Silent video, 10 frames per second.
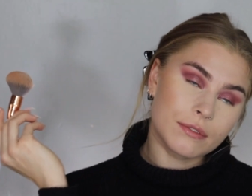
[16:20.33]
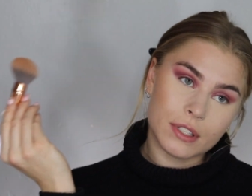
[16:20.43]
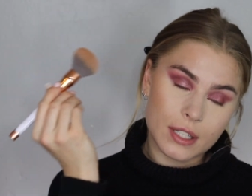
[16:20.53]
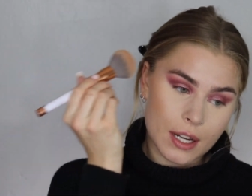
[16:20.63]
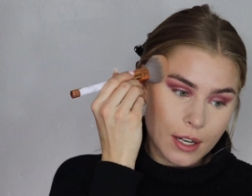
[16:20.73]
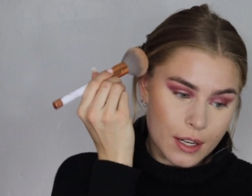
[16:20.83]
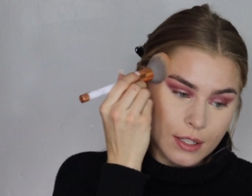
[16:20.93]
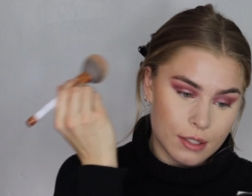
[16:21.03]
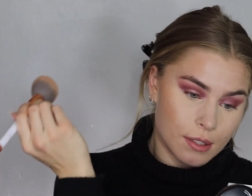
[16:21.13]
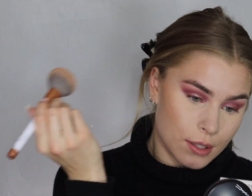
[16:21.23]
this hair can
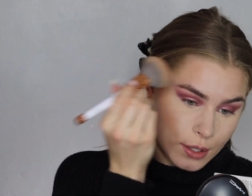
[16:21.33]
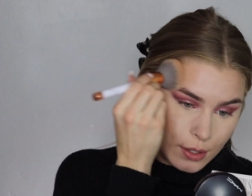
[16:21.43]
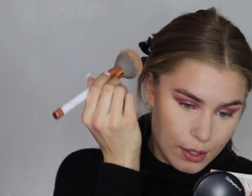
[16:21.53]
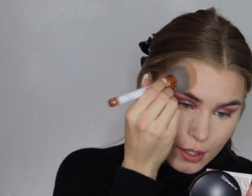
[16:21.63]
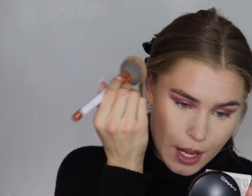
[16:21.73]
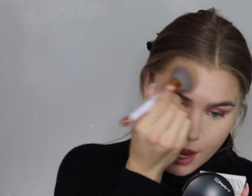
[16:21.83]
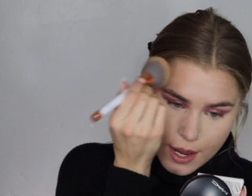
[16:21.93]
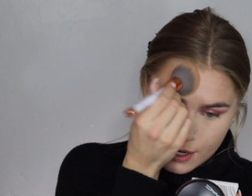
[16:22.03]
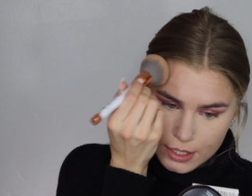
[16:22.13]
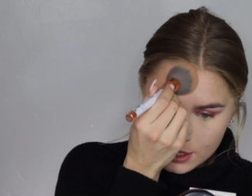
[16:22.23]
just
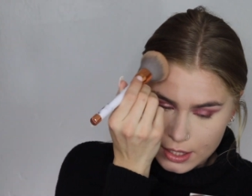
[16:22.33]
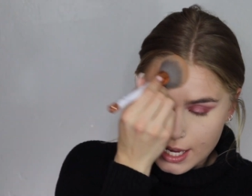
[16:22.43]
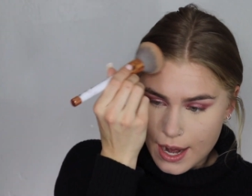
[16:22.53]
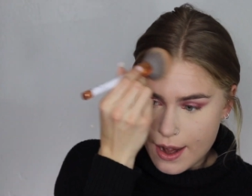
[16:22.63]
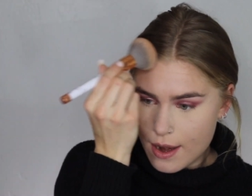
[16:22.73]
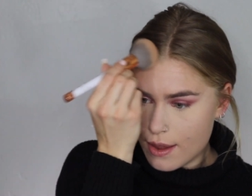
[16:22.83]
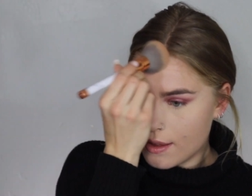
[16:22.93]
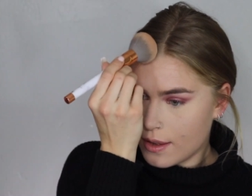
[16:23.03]
stay in its lane.